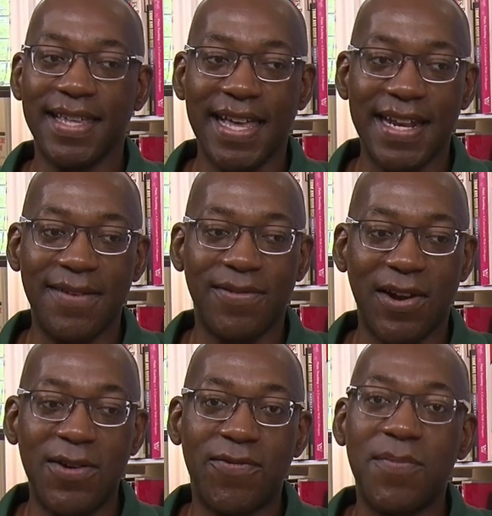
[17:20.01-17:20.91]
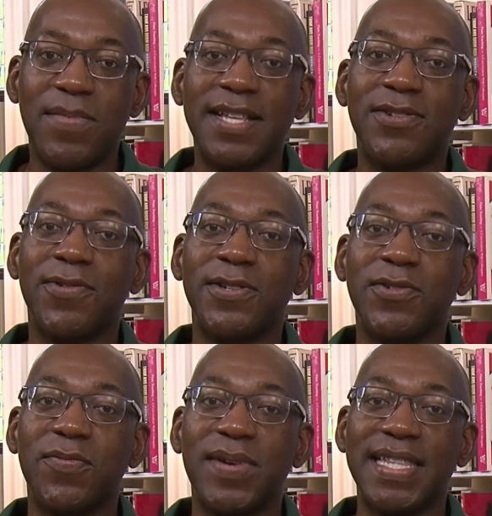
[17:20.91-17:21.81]
and have learned from mentors
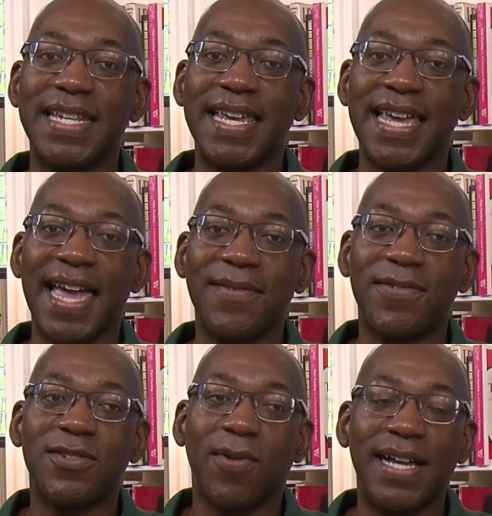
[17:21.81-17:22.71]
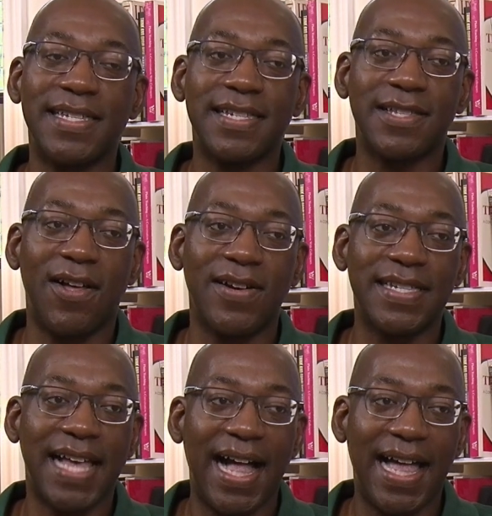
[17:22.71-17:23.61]
who've been in the game for twice as long
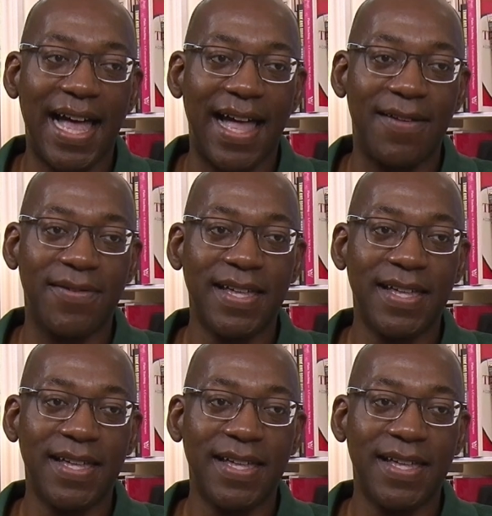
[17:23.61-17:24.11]
as I have.